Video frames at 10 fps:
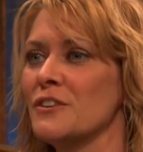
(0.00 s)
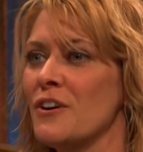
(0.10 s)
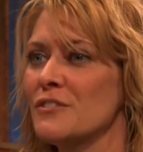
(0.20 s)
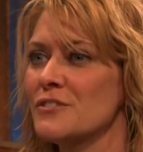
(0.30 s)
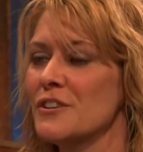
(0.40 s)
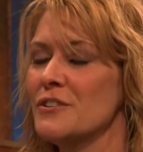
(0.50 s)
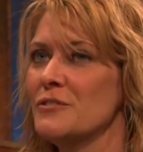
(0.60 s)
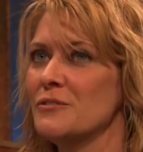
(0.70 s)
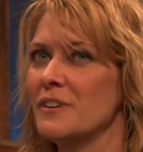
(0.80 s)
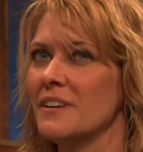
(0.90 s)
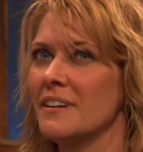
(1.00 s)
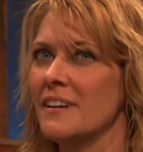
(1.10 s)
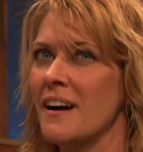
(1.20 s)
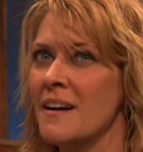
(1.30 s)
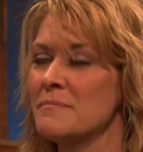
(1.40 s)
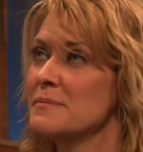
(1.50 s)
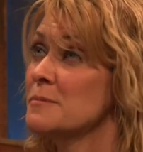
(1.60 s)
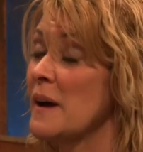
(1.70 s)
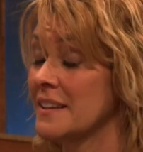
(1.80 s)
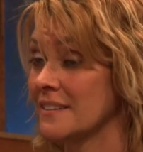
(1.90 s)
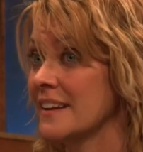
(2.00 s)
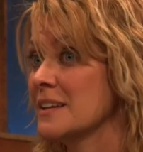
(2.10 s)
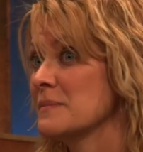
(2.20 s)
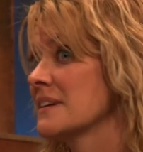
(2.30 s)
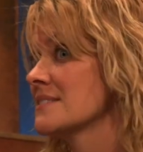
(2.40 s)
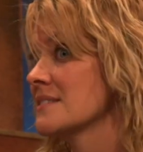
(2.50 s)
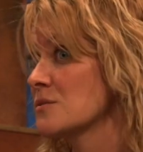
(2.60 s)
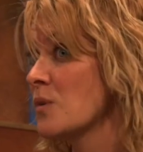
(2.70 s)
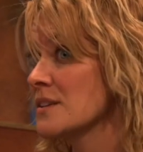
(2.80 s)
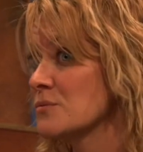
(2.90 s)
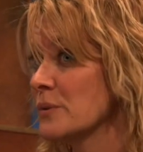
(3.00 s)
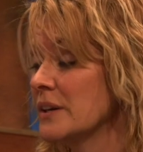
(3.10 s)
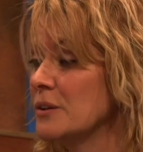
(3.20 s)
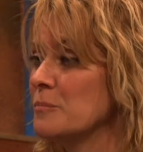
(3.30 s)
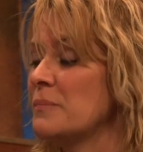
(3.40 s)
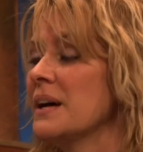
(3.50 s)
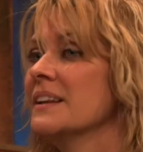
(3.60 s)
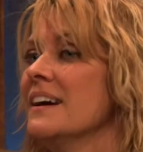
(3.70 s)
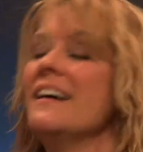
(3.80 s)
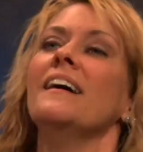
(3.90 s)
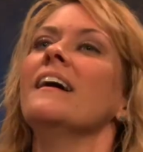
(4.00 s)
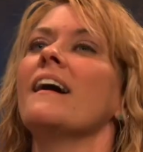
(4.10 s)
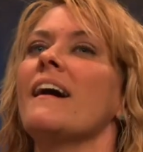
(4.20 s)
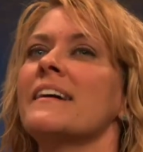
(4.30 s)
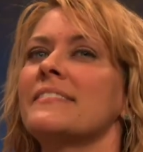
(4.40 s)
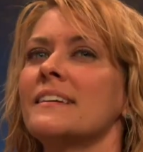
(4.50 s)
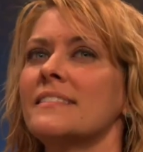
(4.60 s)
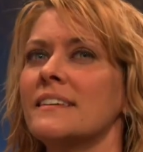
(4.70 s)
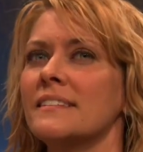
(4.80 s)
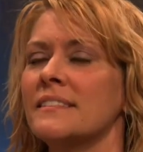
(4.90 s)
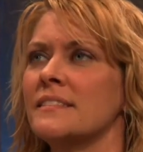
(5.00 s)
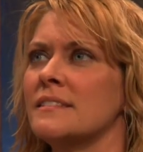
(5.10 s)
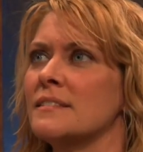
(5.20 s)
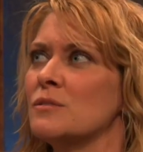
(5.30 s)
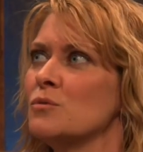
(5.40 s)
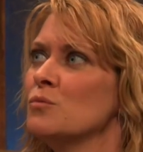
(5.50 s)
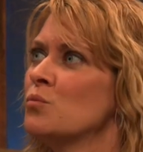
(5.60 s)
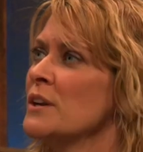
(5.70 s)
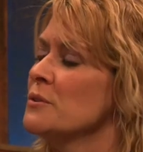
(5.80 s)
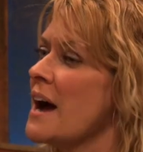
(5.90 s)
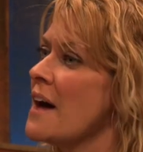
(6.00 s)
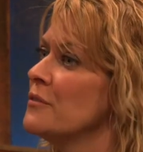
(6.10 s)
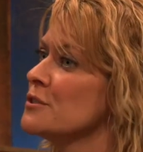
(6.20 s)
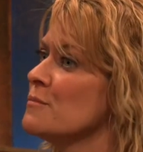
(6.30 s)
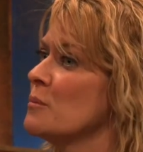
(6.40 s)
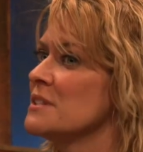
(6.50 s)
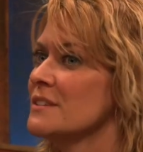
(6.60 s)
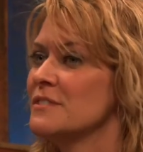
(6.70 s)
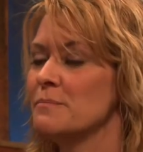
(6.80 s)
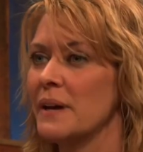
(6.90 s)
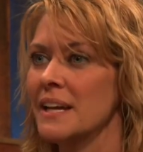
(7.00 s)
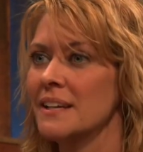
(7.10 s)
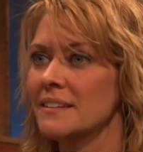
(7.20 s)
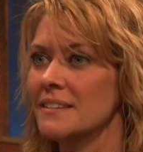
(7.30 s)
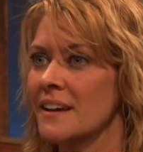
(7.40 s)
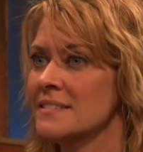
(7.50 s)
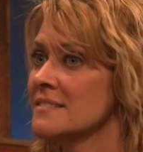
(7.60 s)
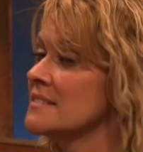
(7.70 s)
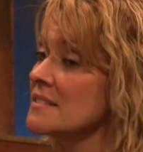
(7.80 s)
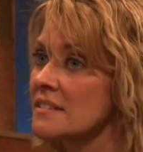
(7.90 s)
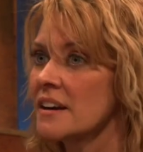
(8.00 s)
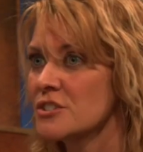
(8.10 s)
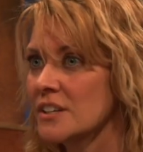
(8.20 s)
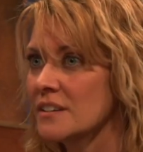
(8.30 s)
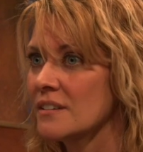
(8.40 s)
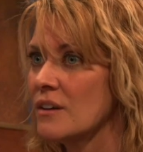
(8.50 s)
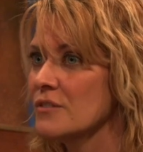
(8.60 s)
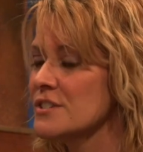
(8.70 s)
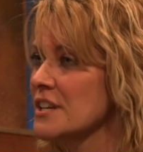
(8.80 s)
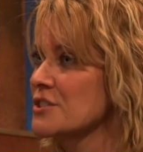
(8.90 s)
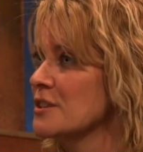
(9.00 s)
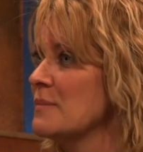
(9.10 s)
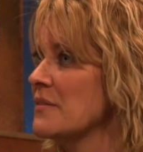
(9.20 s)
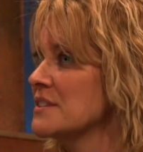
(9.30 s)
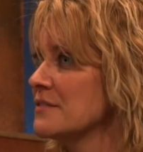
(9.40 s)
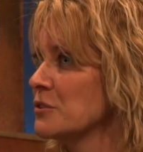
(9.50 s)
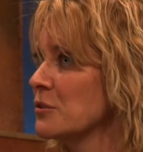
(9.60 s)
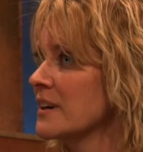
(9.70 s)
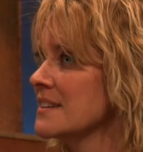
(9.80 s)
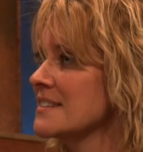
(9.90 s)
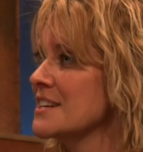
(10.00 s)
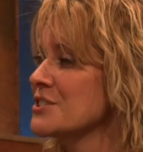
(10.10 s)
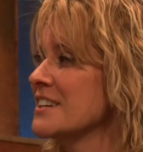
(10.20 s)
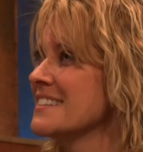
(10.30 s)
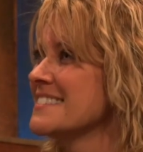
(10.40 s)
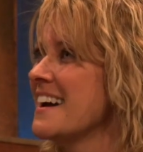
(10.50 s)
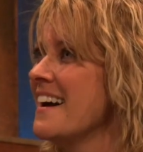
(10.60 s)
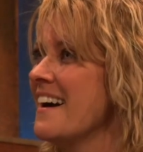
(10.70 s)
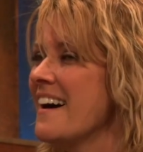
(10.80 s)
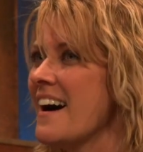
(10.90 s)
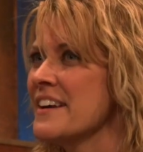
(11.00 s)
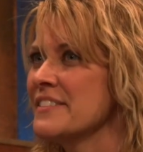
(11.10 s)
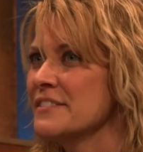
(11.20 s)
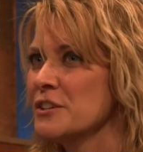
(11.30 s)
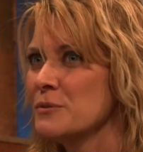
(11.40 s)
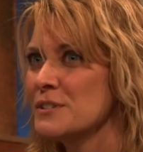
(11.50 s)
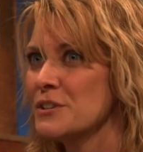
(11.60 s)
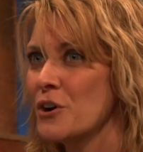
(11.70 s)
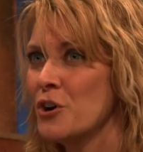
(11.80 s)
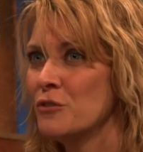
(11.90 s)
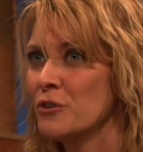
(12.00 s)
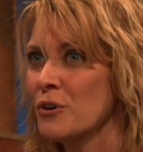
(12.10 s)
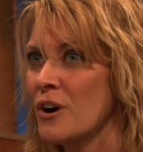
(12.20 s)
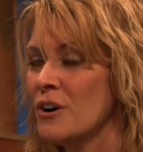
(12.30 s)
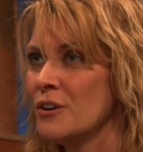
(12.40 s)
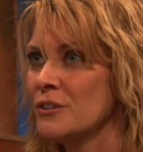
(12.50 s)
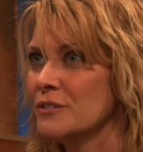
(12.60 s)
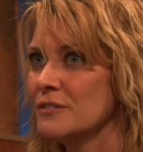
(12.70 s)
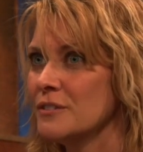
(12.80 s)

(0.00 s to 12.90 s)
also, I'm speculating because this was real, but I think that when you had those moments of debate and discussion and conversation about the different organizations, I think there was an overall